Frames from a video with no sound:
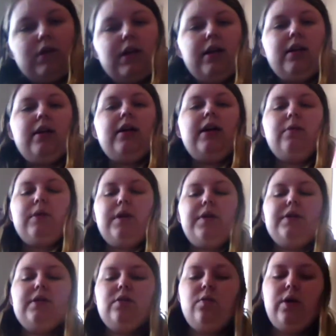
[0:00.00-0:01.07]
color. I wear
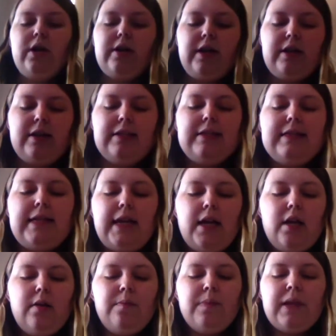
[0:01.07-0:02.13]
this to work, like I
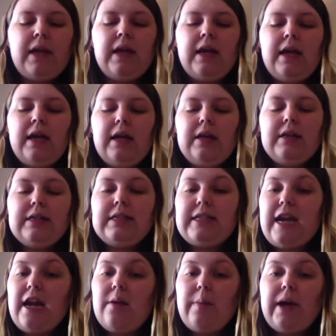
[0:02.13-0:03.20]
said. The
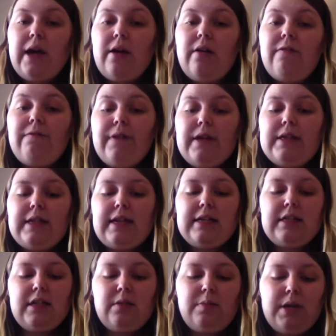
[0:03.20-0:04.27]
staying power,
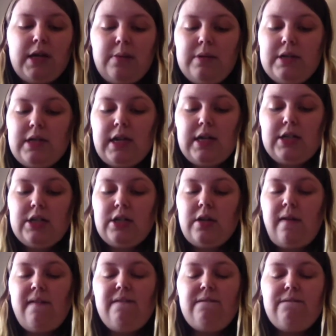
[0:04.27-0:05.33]
fantastic.
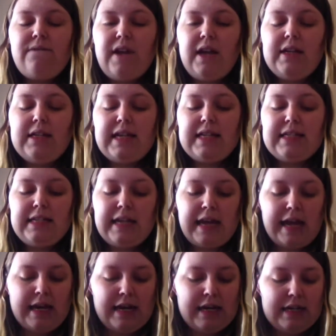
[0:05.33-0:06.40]
Pigmentation, fantastic.
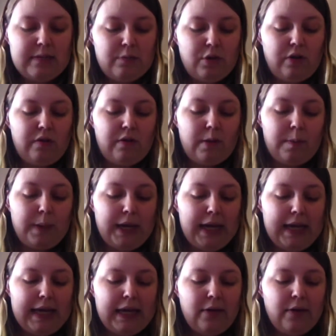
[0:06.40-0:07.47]
And it is more of a
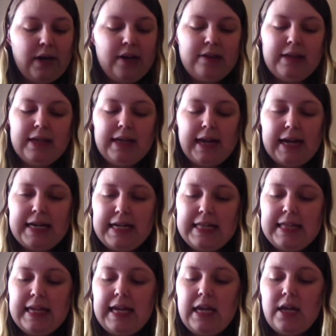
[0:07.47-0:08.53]
pinky red than
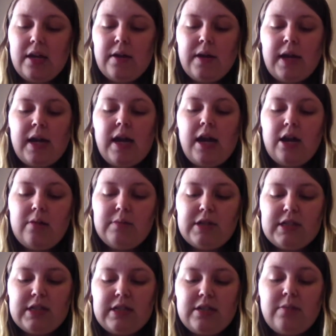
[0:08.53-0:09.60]
anything,
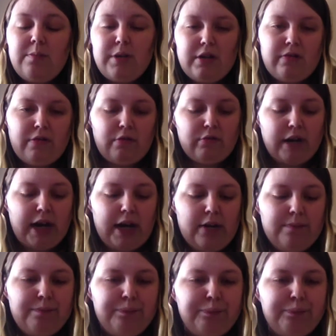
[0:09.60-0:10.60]
because it is a bit of a red.